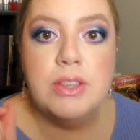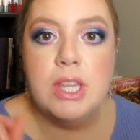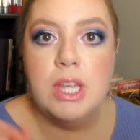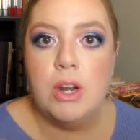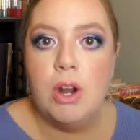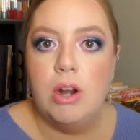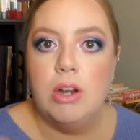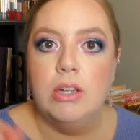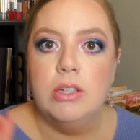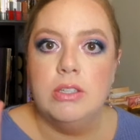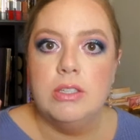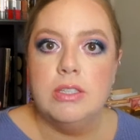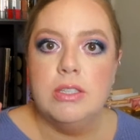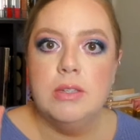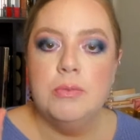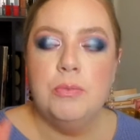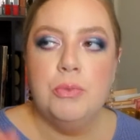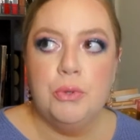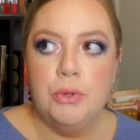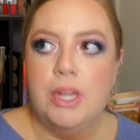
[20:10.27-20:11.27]
that aren't
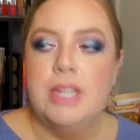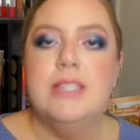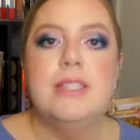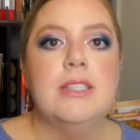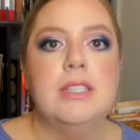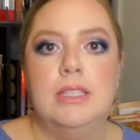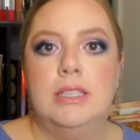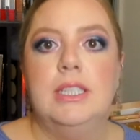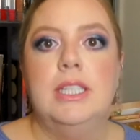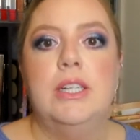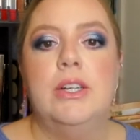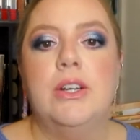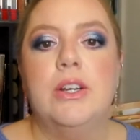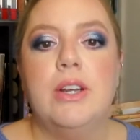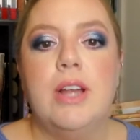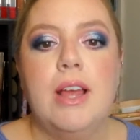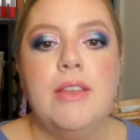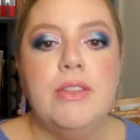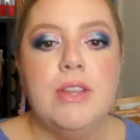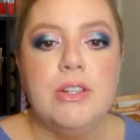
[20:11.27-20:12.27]
pressed glitter,
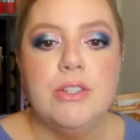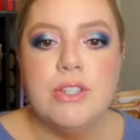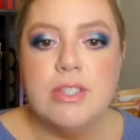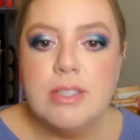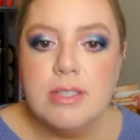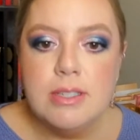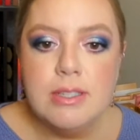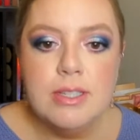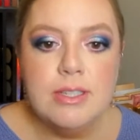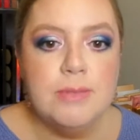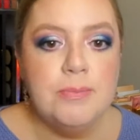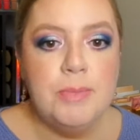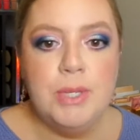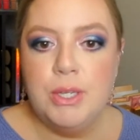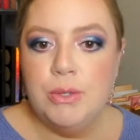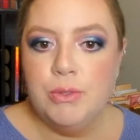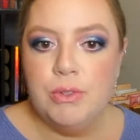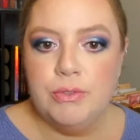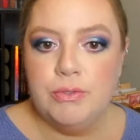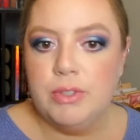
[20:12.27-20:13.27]
and they're just, it's
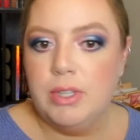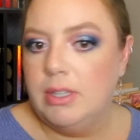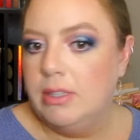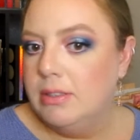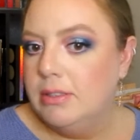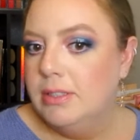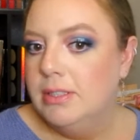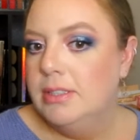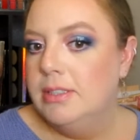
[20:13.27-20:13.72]
beautiful.